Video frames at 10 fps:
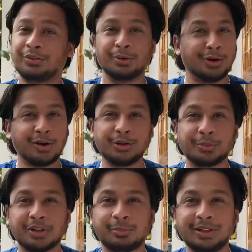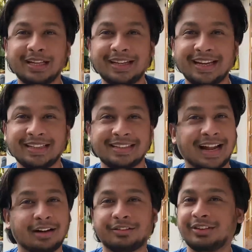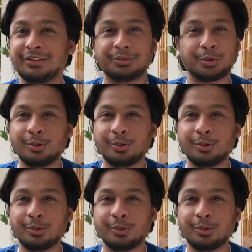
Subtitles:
So now you must be thinking that since